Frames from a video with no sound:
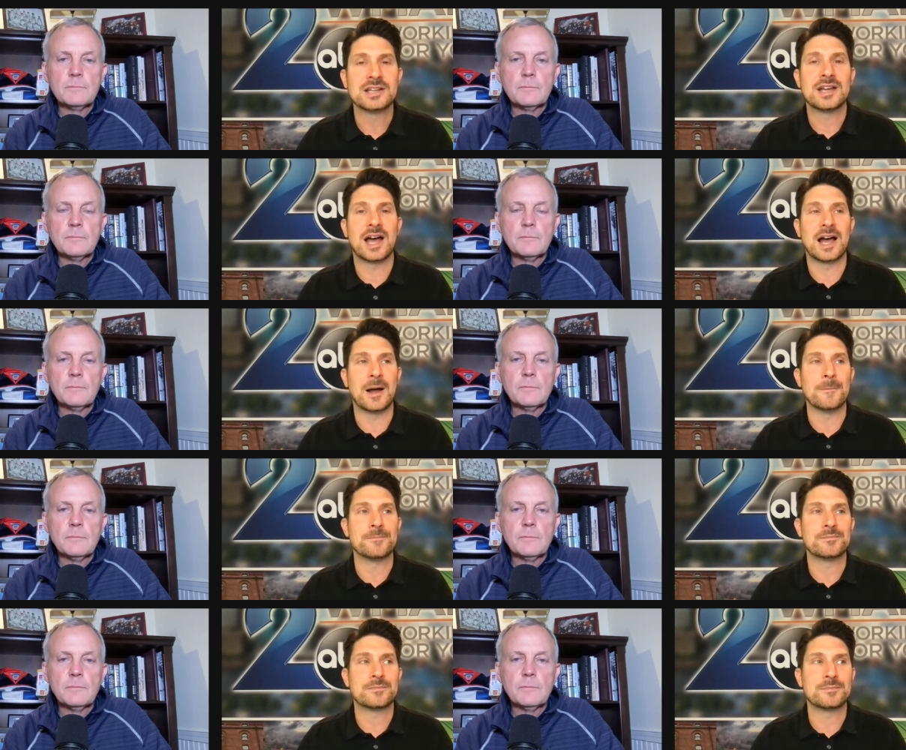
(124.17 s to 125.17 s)

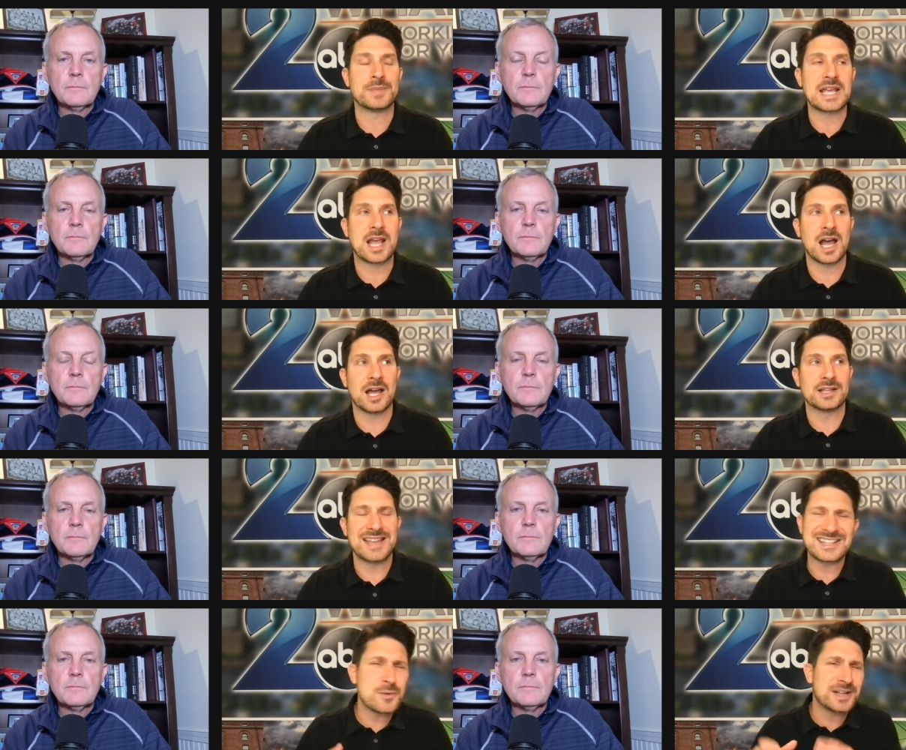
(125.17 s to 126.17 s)
Speaker 1: um,
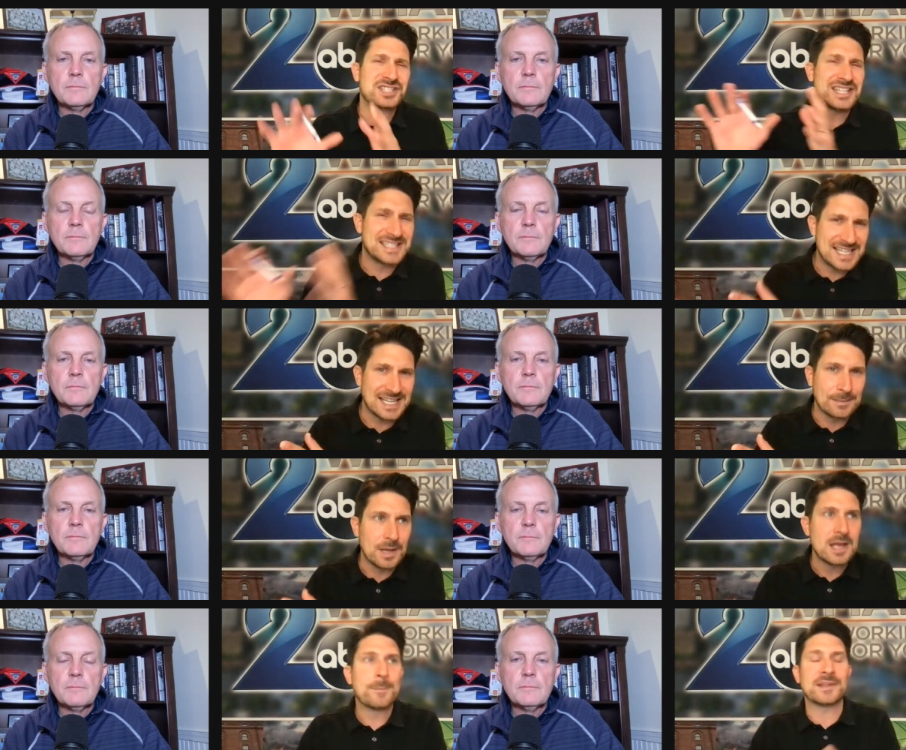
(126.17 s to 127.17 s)
because not so much the
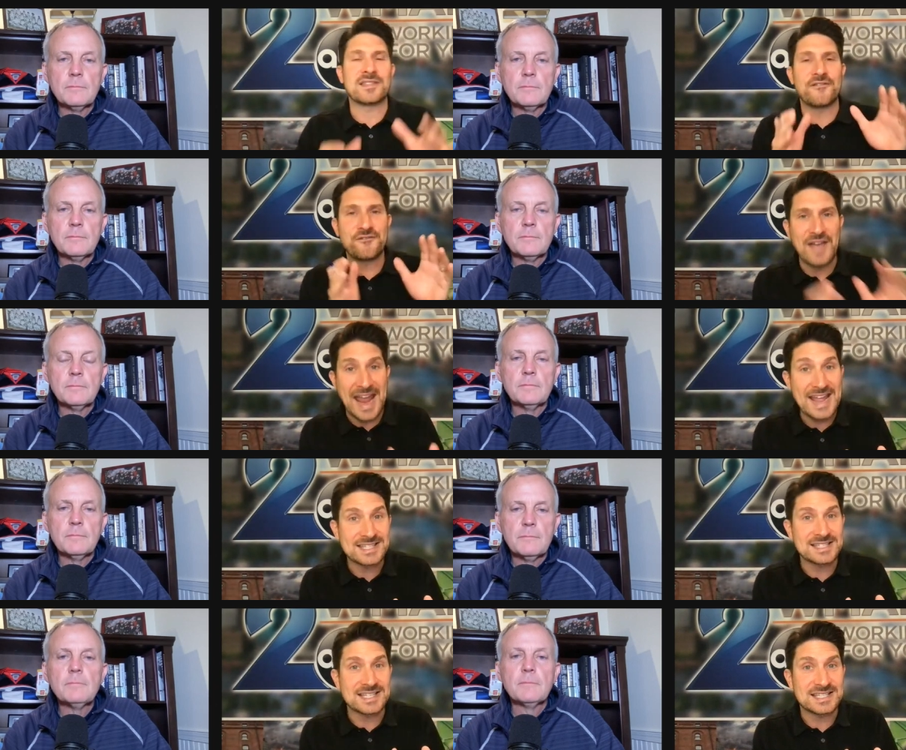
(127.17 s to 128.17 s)
team, but the
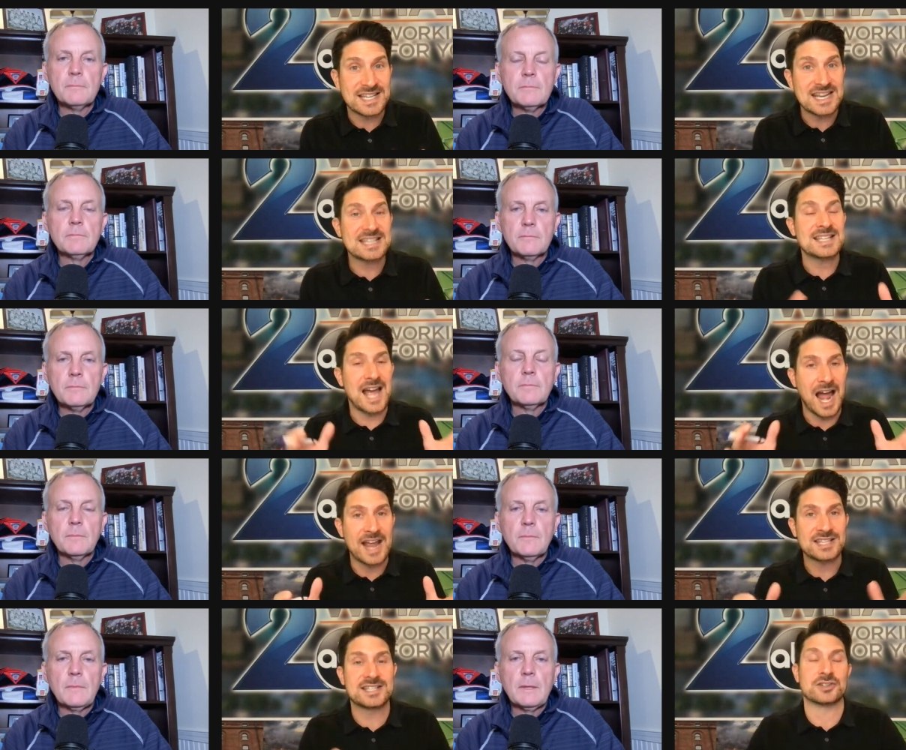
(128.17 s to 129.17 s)
fans and the cities
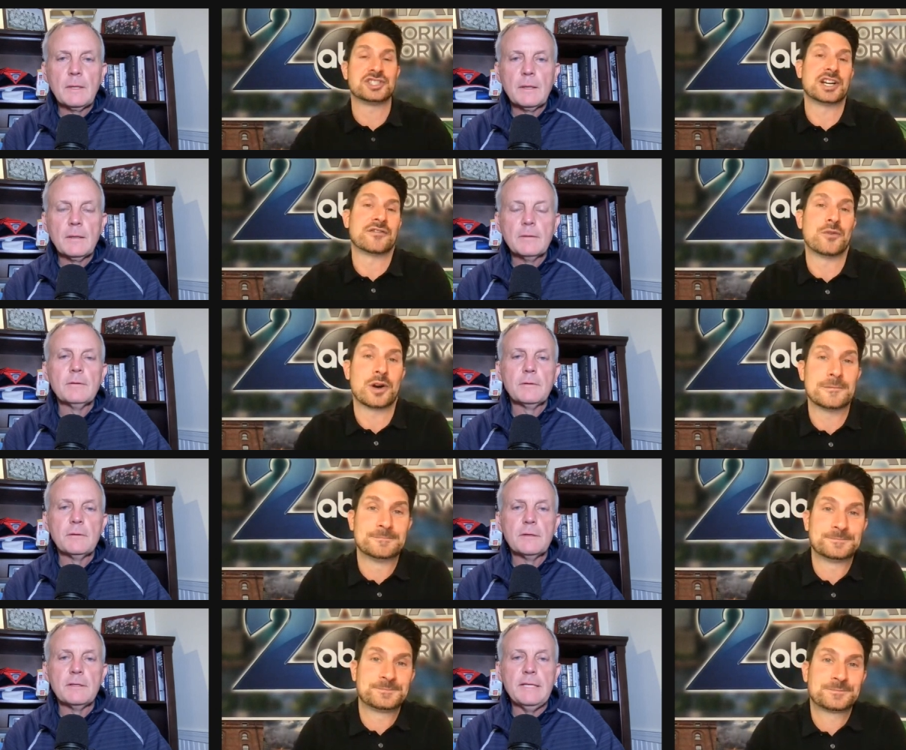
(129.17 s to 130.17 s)
I still cheer for.
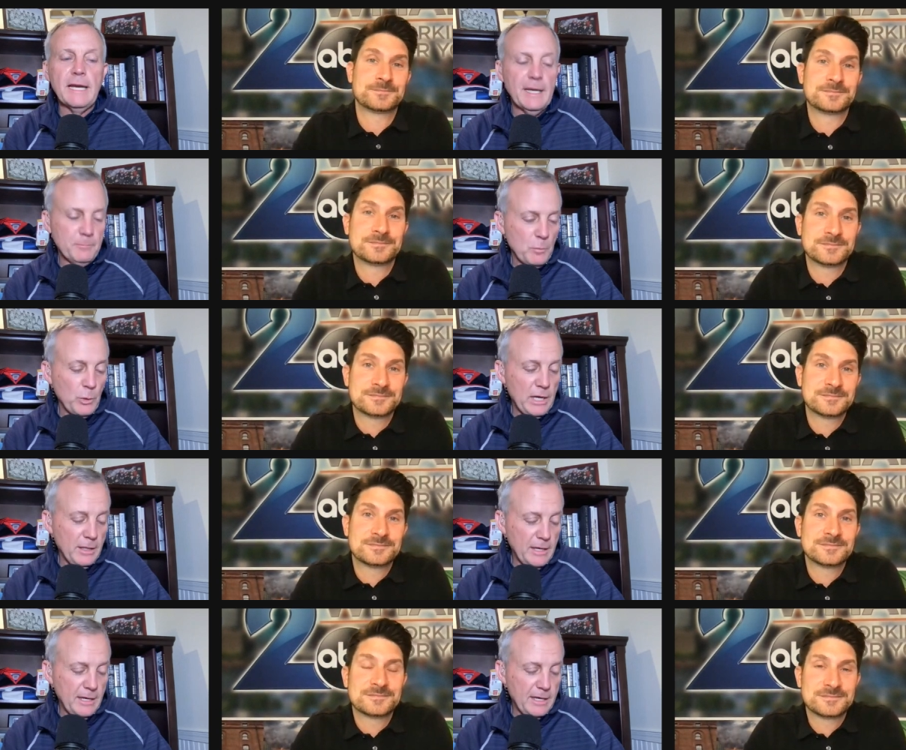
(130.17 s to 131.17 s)
Speaker 2: Yeah,
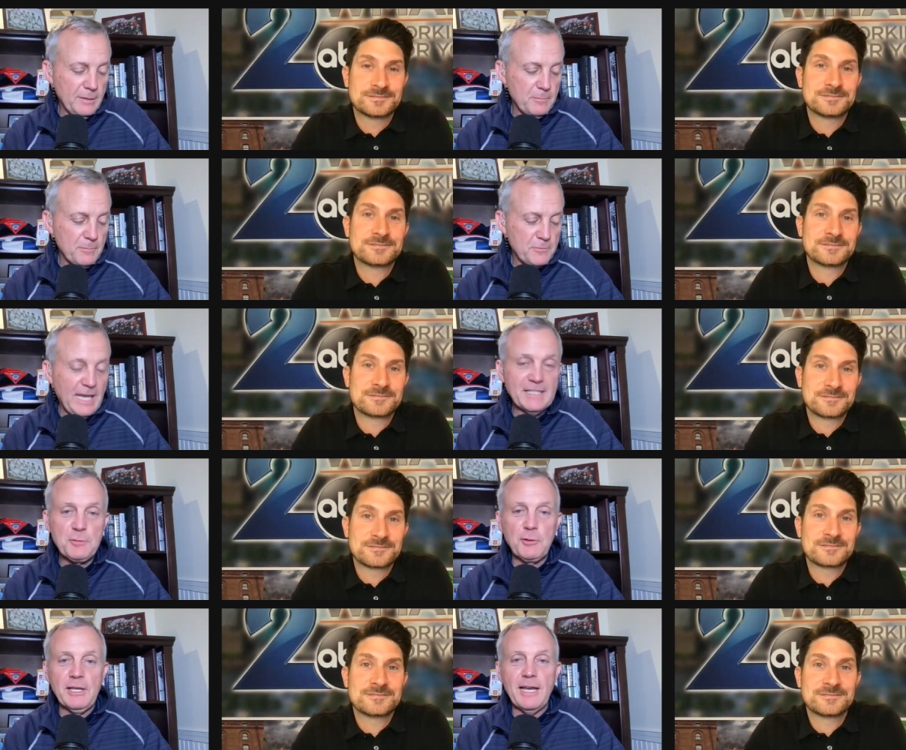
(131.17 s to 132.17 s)
well, um,
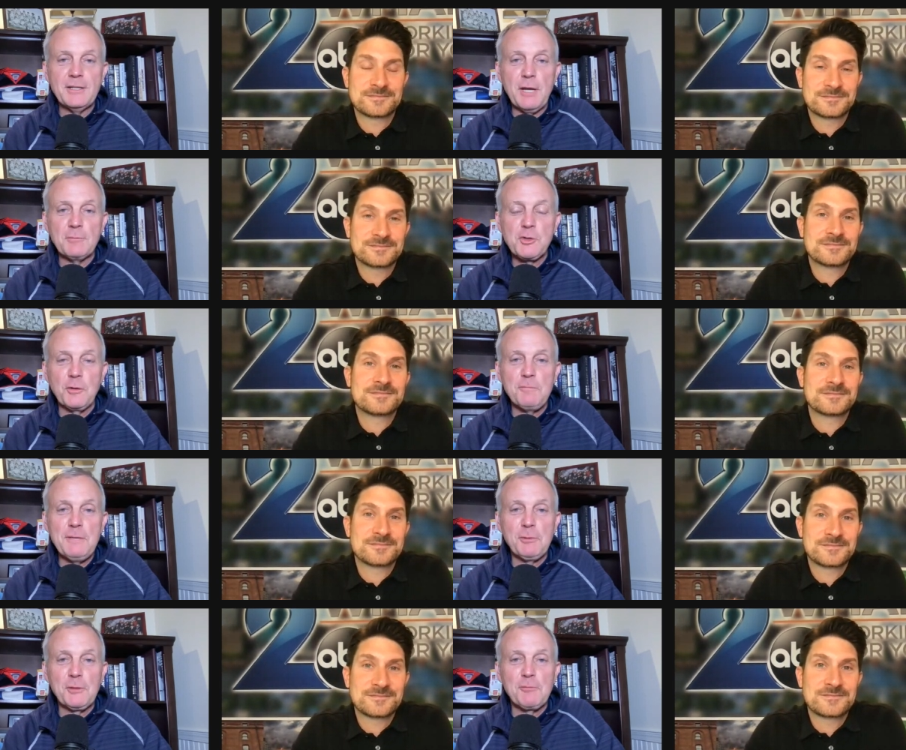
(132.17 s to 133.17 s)
that's really. I, am sure
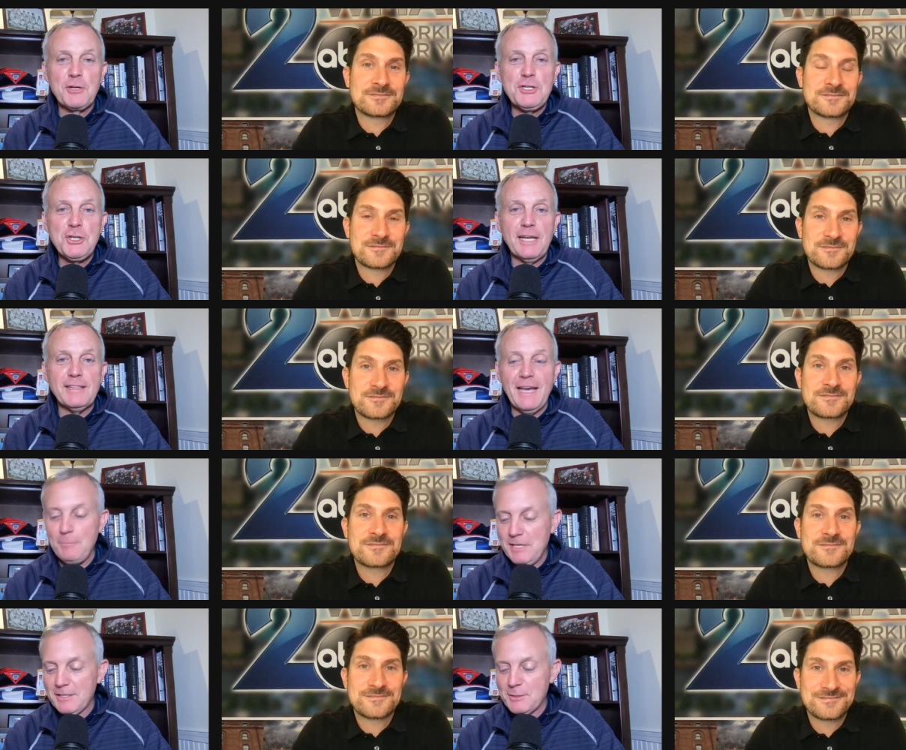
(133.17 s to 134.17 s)
people appreciate
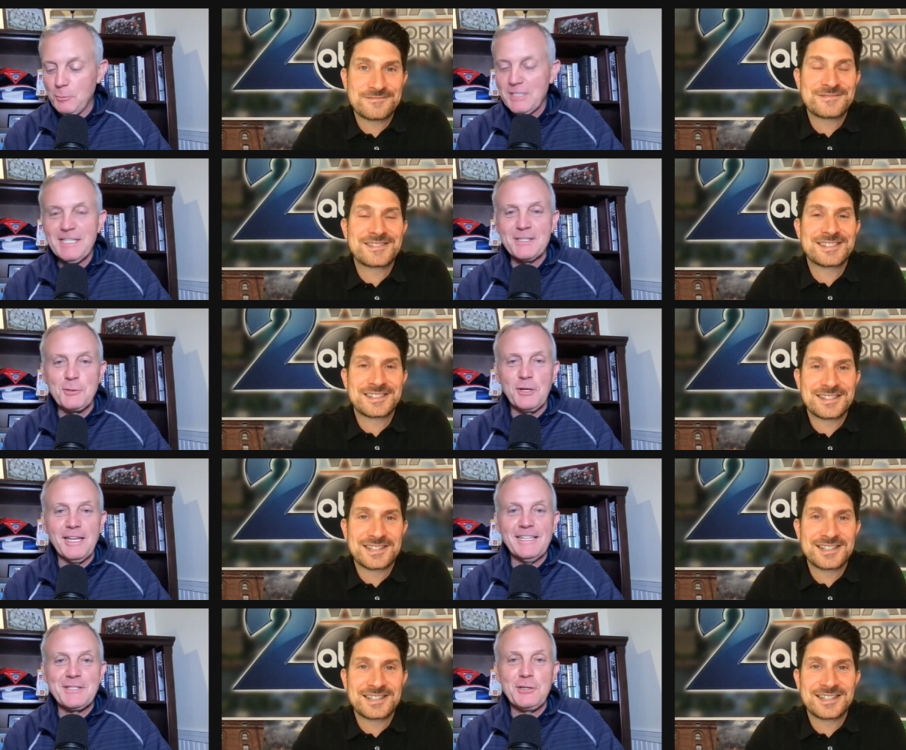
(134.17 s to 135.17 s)
that because once it sort of
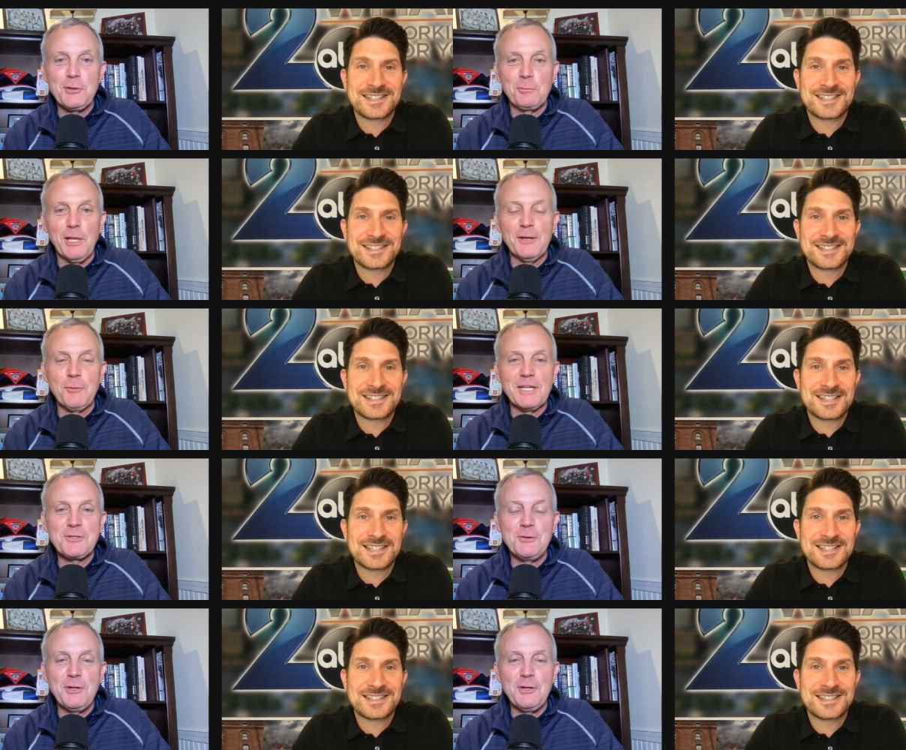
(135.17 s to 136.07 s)
gets in your blood, Western New